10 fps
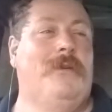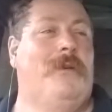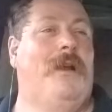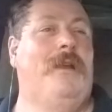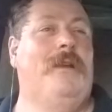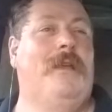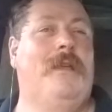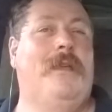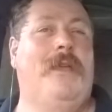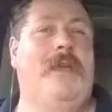right?
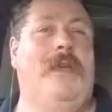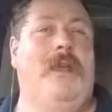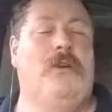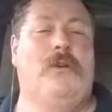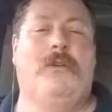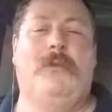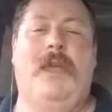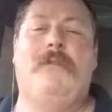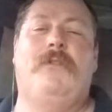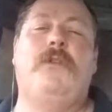And of course, we
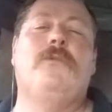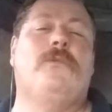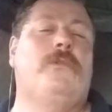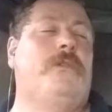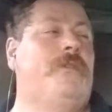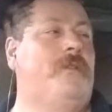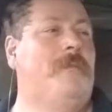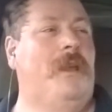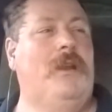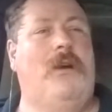have a few rules that
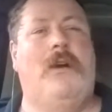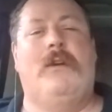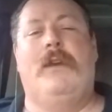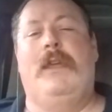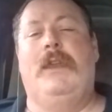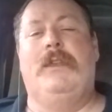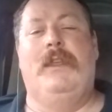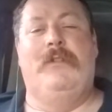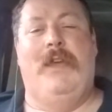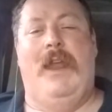make it harder to get
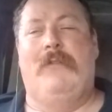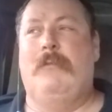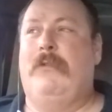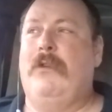things out of them.